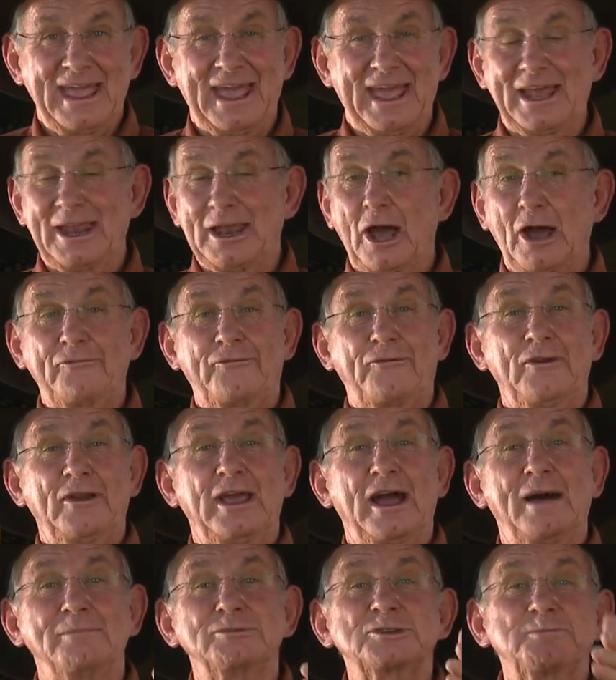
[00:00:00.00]
And
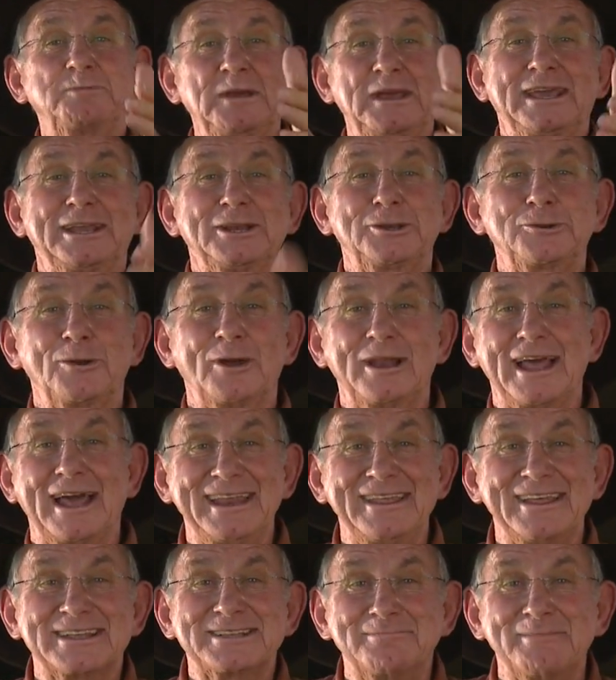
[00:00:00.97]
hopefully I'm speaking to a
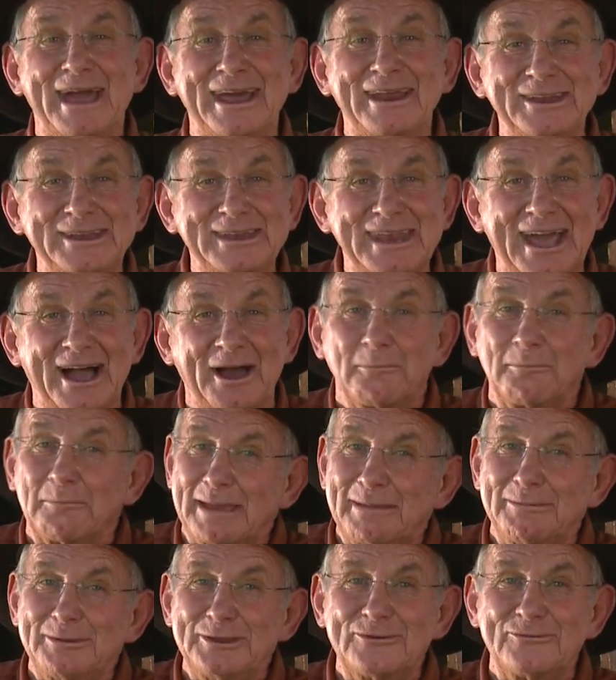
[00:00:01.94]
lady that's married now.
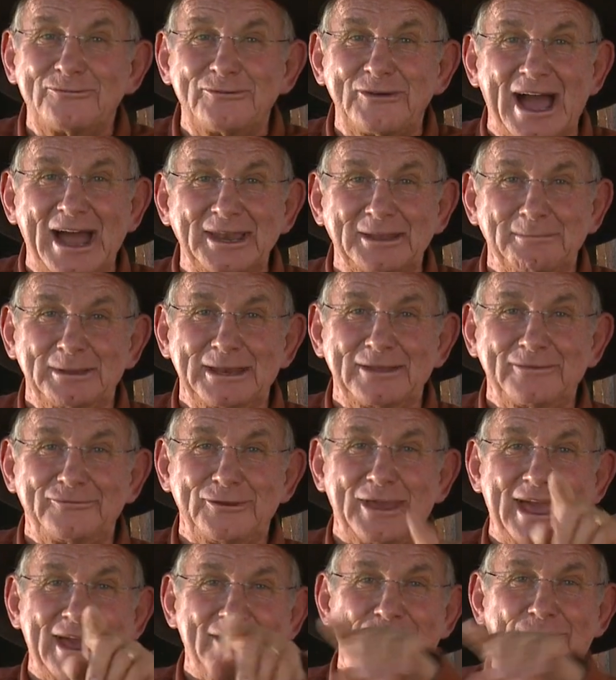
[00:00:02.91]
Maybe you found him. And if
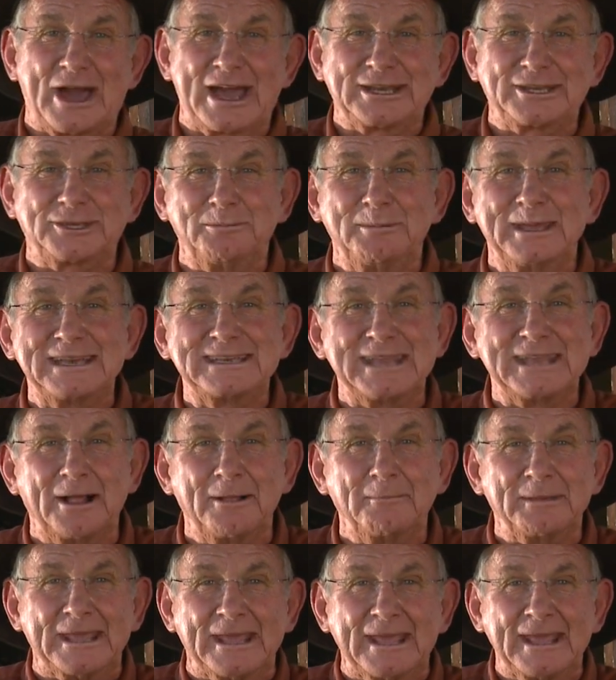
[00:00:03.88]
you have, write to me and tell
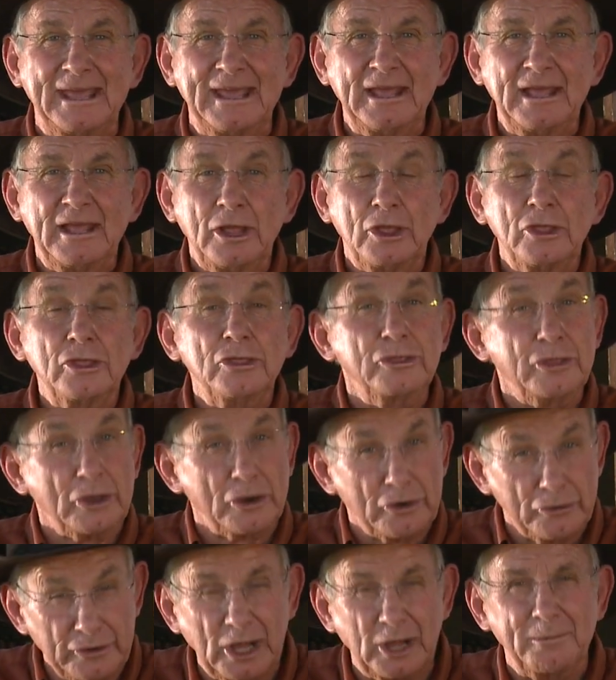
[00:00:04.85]
me.
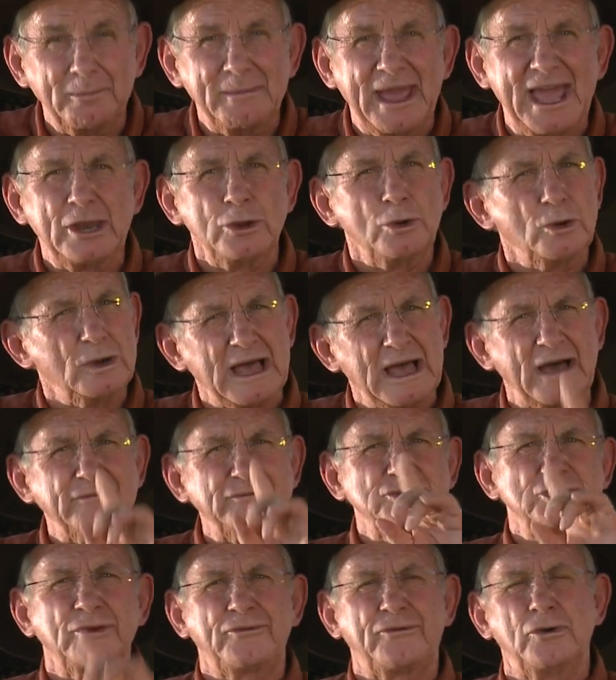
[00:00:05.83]
The real man who
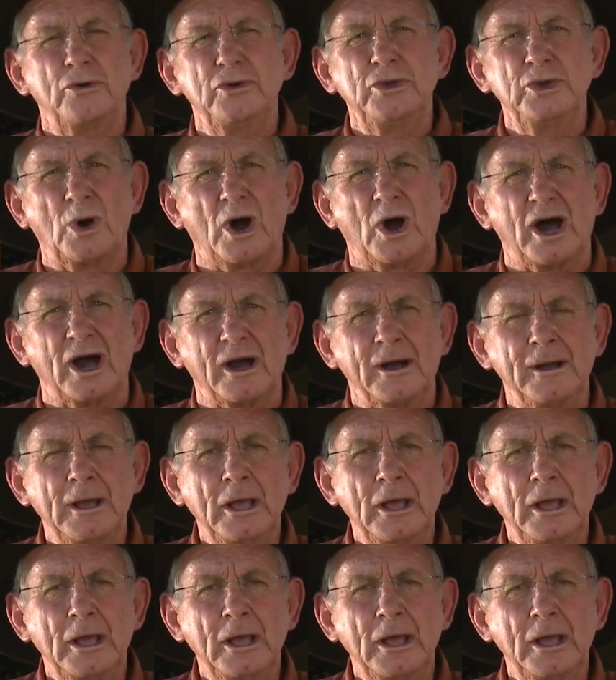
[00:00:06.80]
loves you for who you are.